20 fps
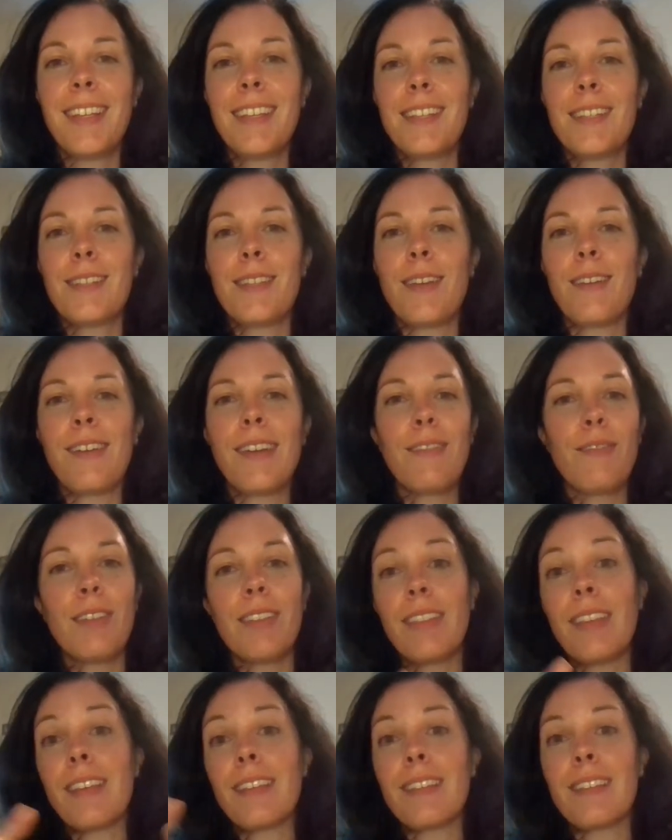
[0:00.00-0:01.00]
So
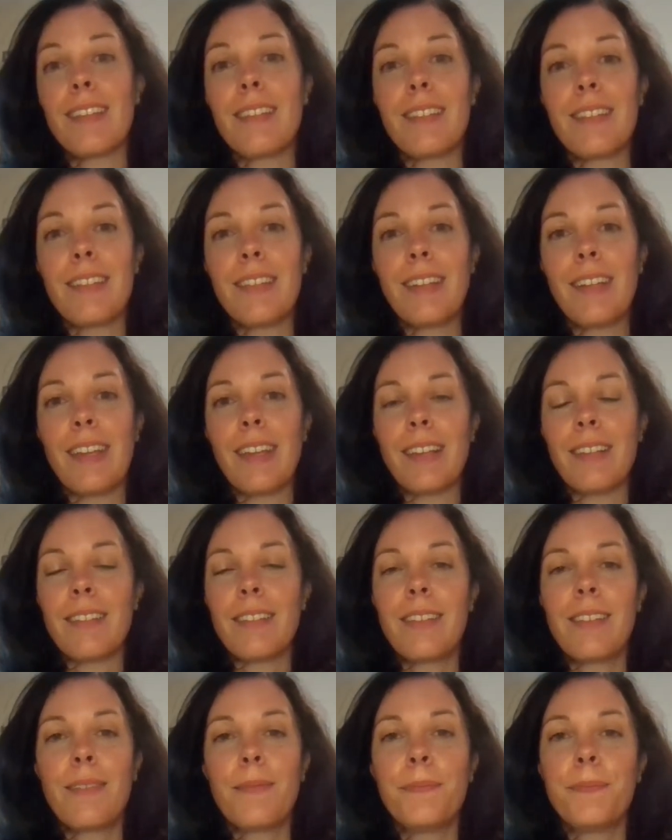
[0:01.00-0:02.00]
everything's
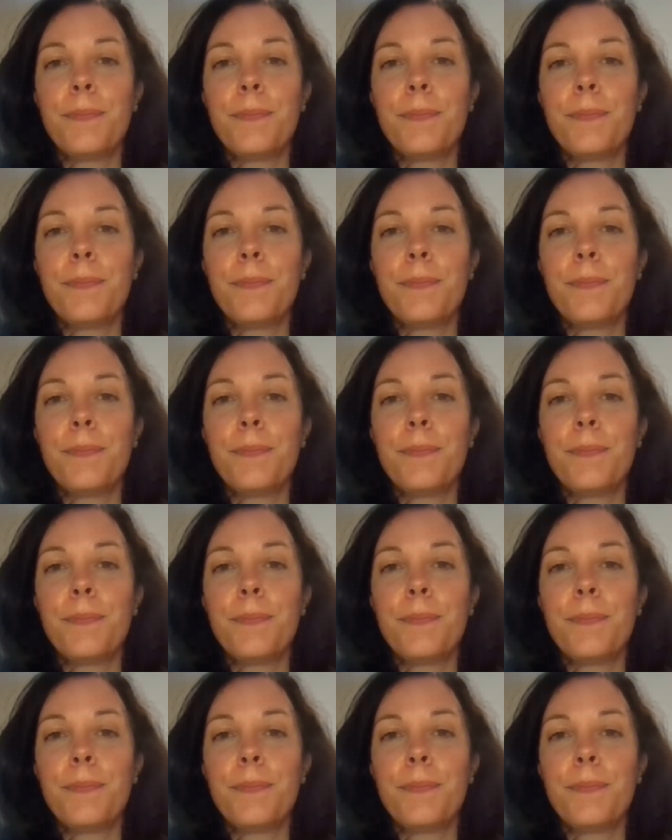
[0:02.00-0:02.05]
interlinked.